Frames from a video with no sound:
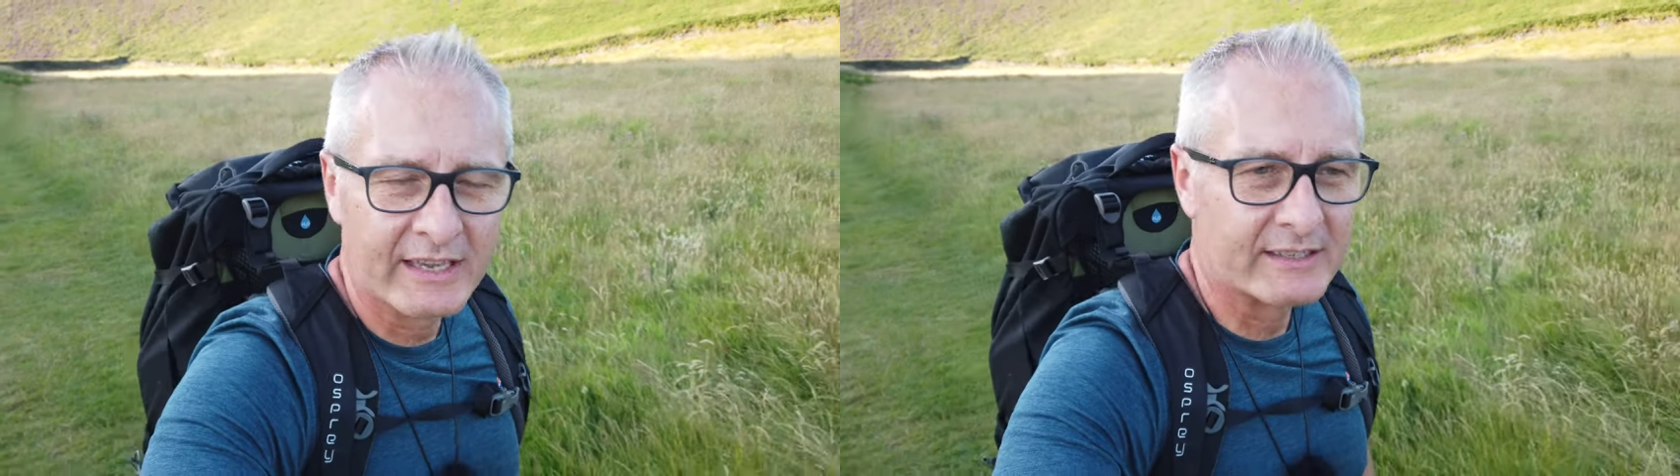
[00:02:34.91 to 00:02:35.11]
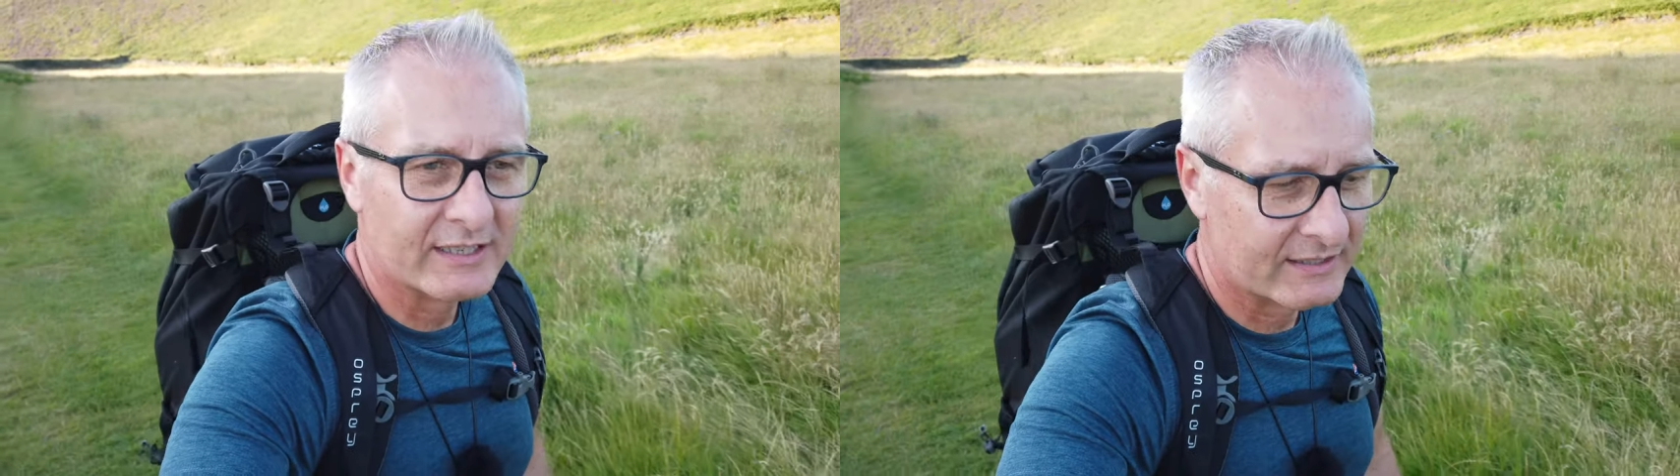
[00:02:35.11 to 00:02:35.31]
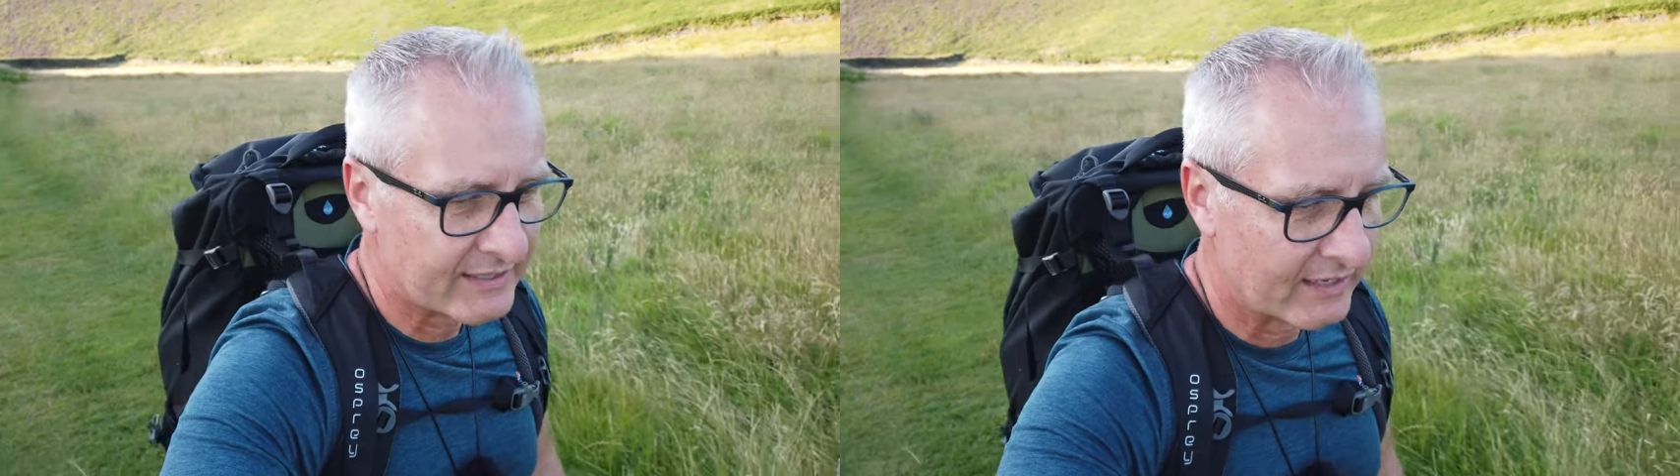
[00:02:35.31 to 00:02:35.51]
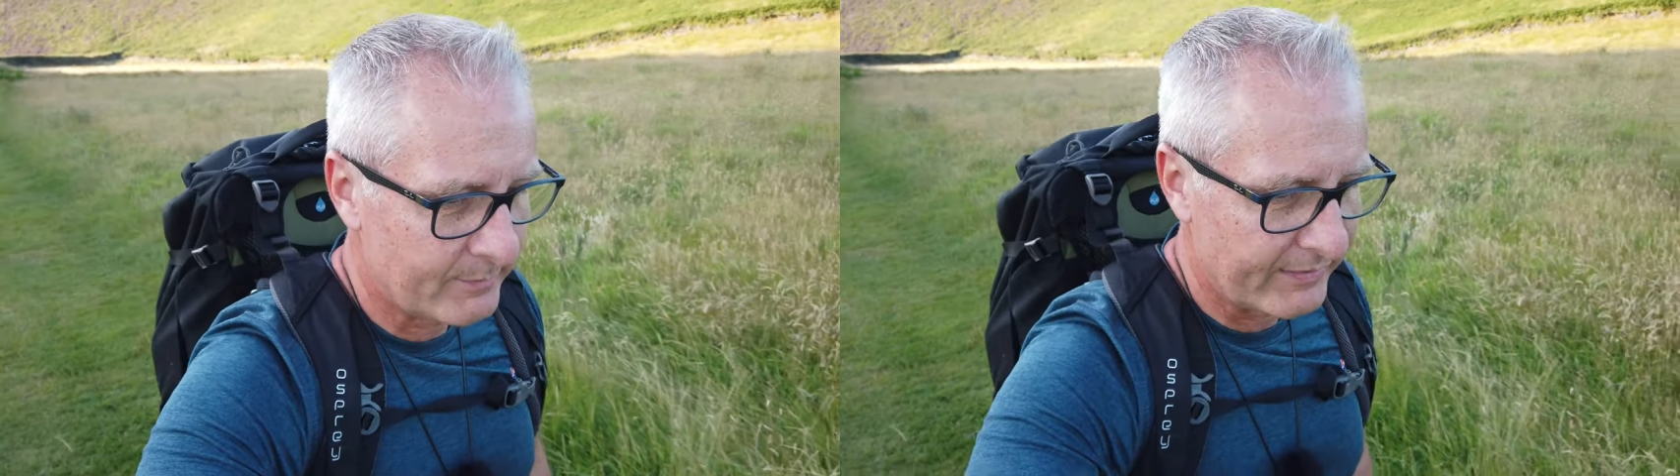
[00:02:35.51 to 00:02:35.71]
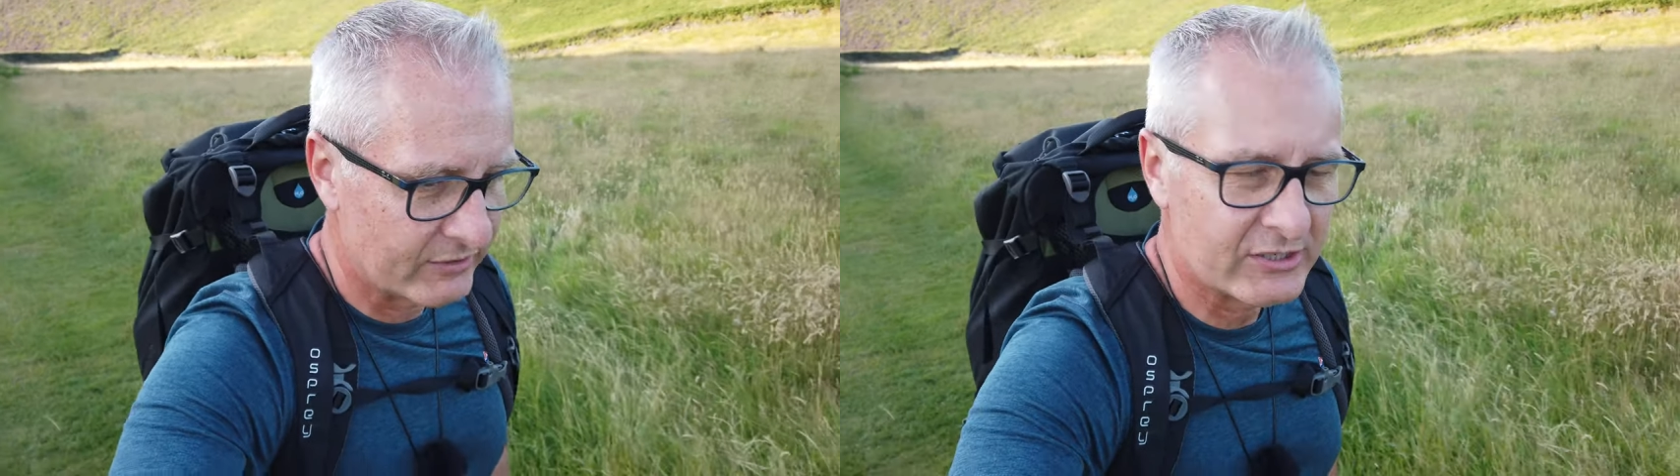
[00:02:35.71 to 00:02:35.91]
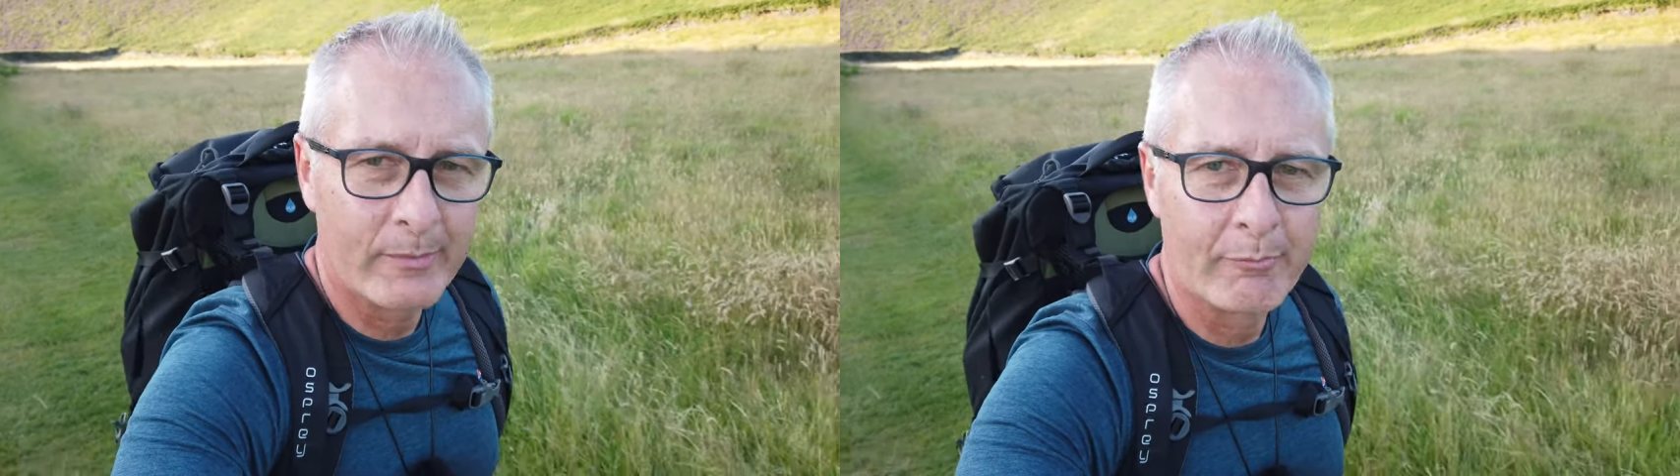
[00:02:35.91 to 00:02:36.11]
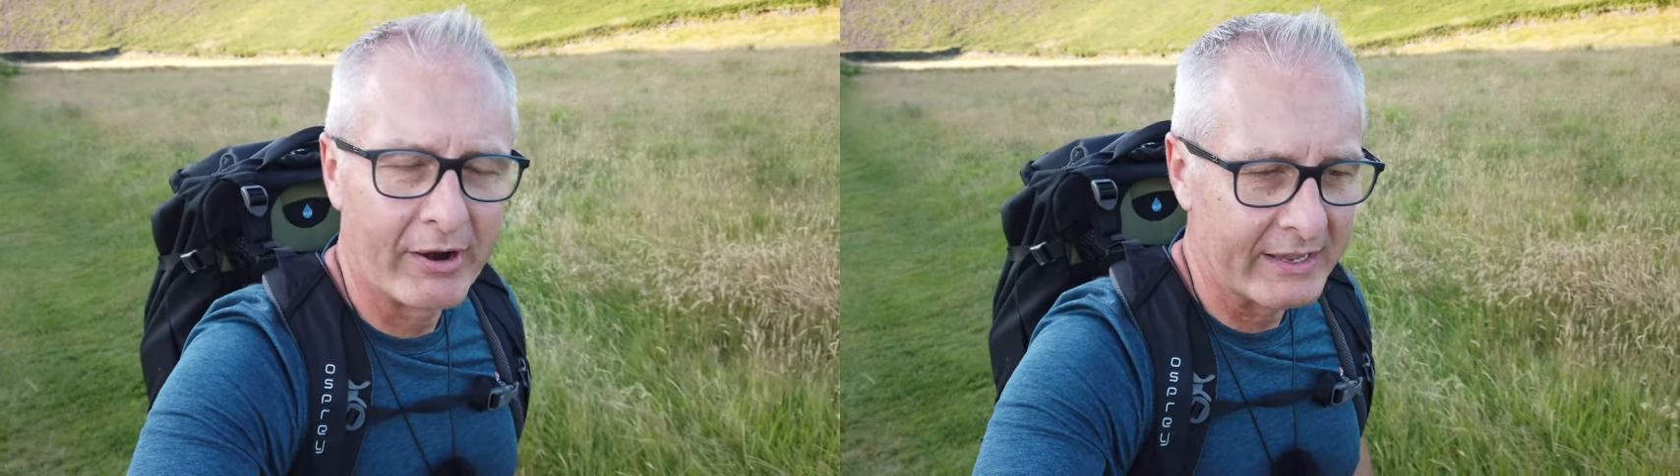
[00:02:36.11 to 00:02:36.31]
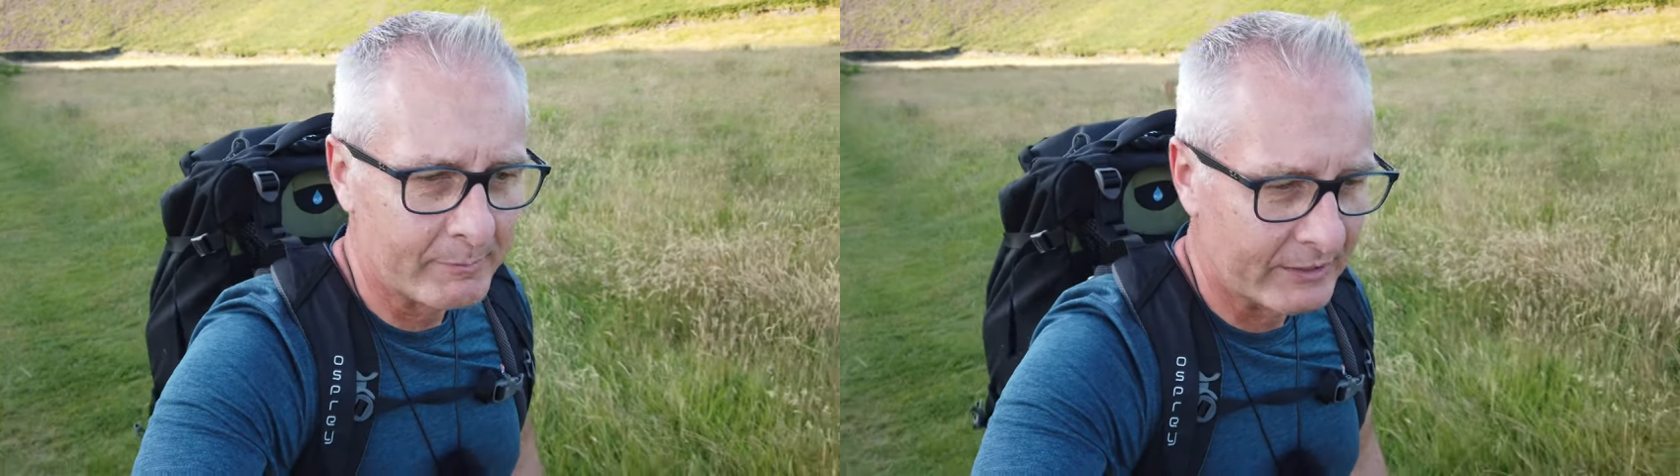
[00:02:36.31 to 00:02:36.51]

things, taking a bit of a summer break.